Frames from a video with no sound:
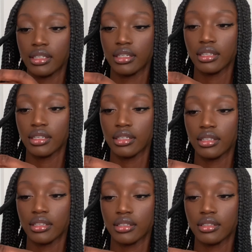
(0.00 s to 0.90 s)

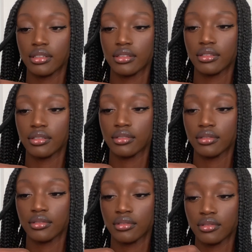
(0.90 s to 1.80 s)

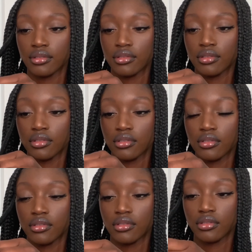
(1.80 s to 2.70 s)

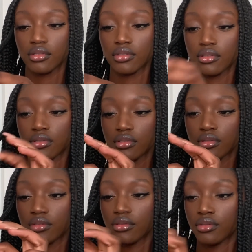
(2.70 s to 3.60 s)

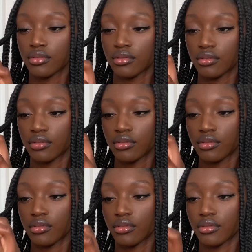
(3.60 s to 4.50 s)

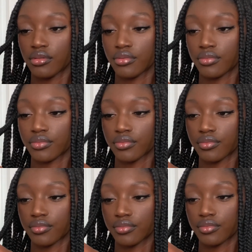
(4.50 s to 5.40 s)

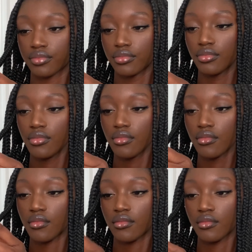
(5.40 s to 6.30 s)

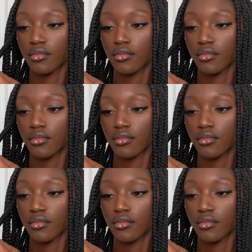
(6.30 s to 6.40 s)
Nothing is said.